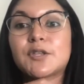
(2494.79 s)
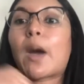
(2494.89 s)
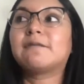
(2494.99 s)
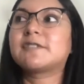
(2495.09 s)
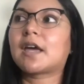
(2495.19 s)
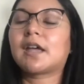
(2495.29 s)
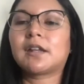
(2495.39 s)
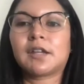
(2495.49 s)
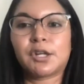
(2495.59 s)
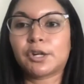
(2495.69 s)
So I've
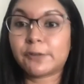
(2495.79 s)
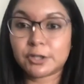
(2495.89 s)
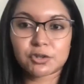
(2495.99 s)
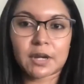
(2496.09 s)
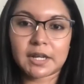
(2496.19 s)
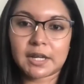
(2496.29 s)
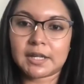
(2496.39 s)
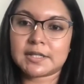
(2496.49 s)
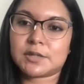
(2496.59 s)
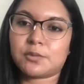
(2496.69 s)
done, for
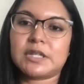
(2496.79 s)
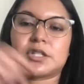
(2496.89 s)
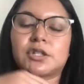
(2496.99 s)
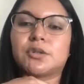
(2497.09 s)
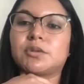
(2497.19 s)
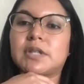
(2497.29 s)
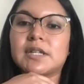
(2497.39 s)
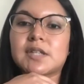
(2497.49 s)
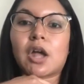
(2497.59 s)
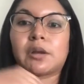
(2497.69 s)
trainings, we do
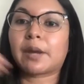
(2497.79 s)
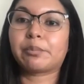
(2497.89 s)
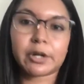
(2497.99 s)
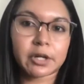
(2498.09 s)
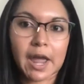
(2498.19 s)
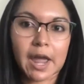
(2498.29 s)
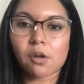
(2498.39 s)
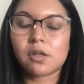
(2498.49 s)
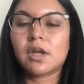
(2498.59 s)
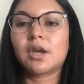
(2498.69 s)
things on like
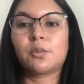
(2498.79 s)
burnout.